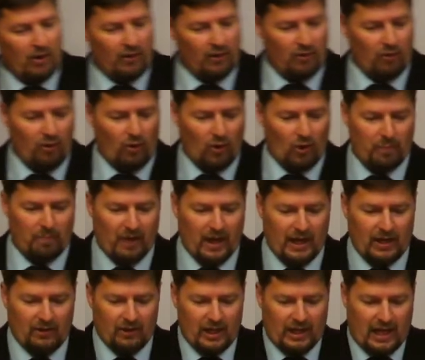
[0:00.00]
the Lord
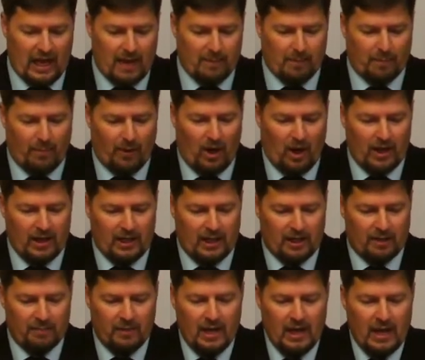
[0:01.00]
mightily came upon
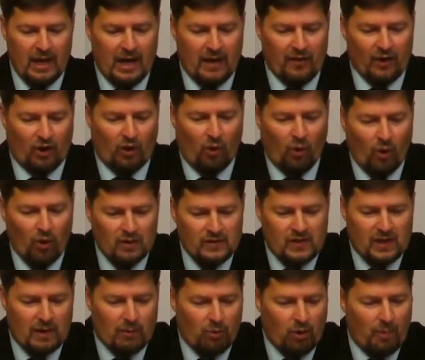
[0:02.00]
him, and the cords
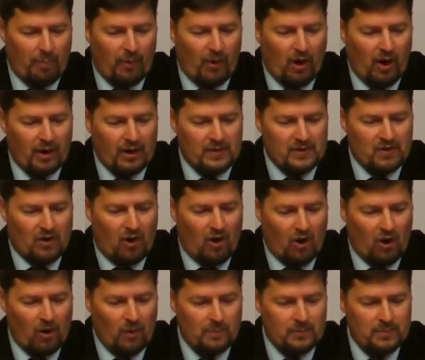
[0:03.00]
that were upon his
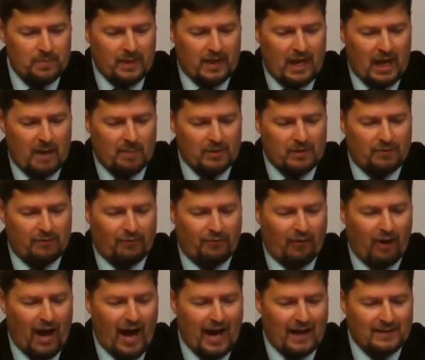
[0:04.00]
arms became as
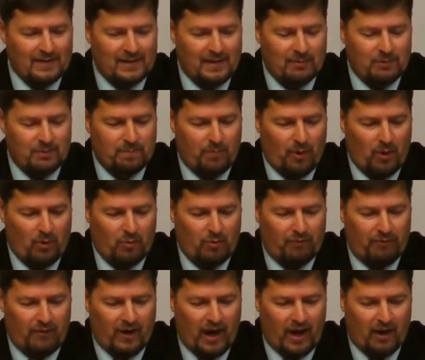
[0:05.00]
flax that was burnt
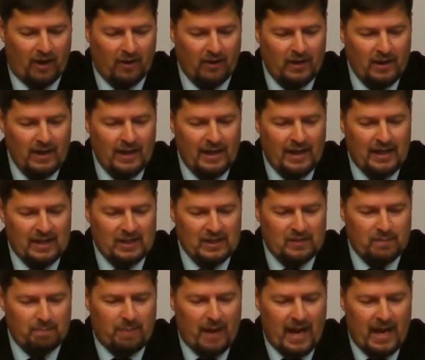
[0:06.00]
with fire, and
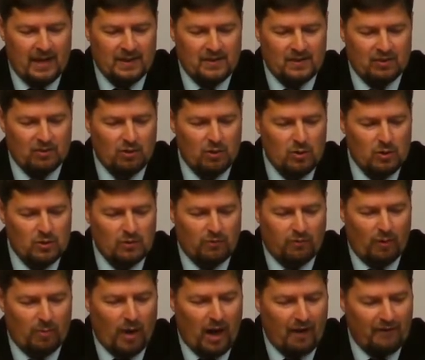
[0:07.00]
his bands loosed
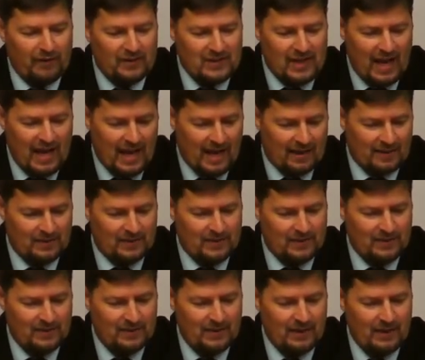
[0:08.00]
from off his
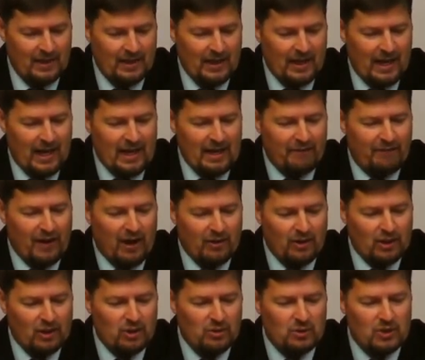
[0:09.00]
hands. And he found
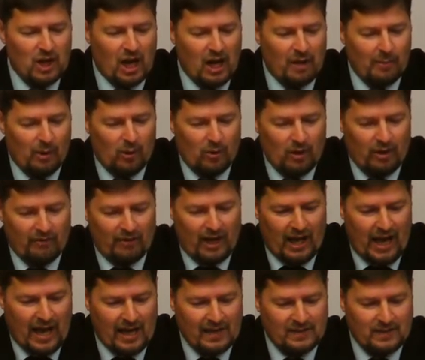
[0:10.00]
a new jawbone of an
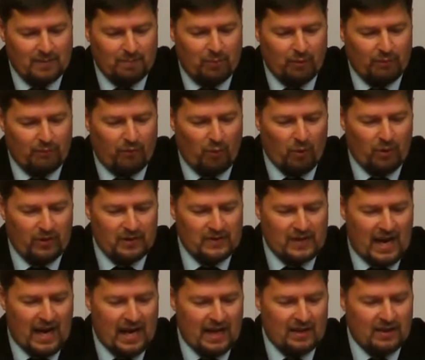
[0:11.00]
ass, and put forth his
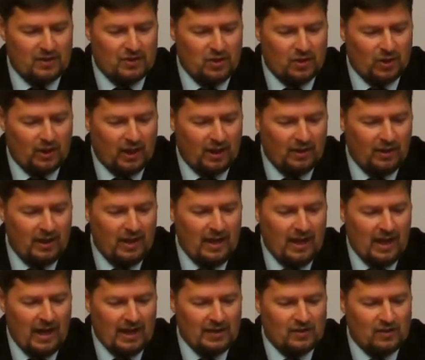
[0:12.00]
hand, and took it,
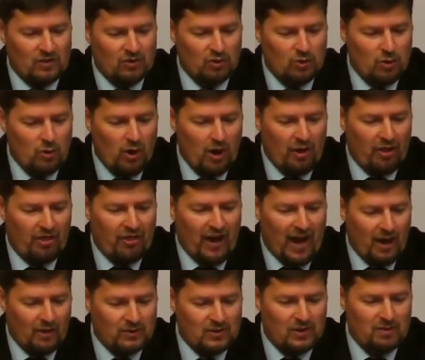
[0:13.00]
and slew a
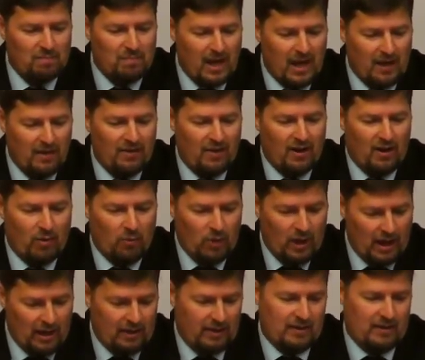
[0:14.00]
thousand men
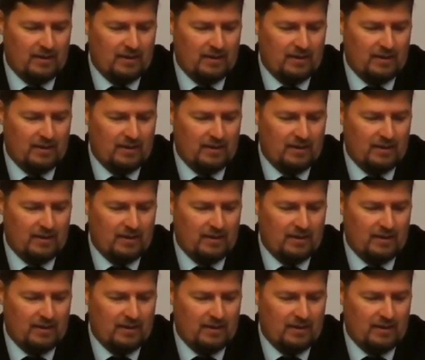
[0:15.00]
therewith.